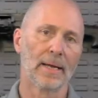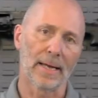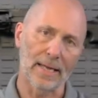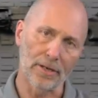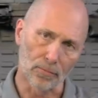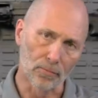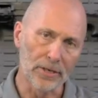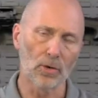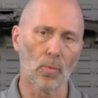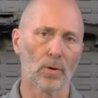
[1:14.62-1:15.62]
In a
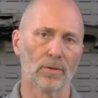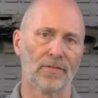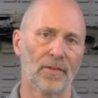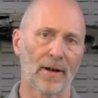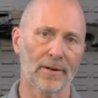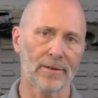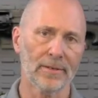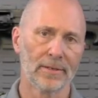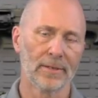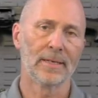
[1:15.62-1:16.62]
real-world fire,
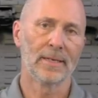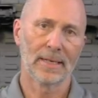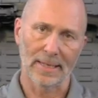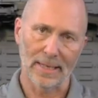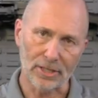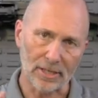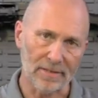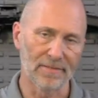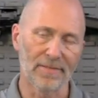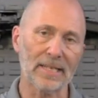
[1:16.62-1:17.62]
it's a
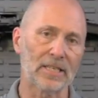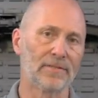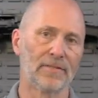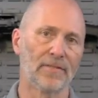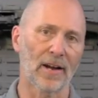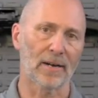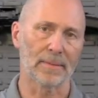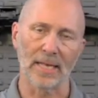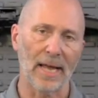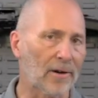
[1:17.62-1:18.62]
convective environment.
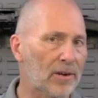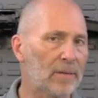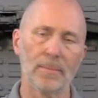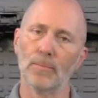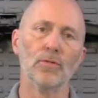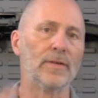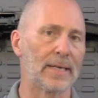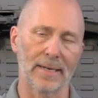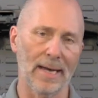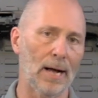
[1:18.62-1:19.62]
The air can be moving
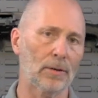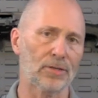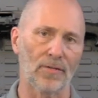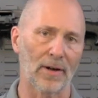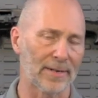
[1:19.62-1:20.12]
in a house fire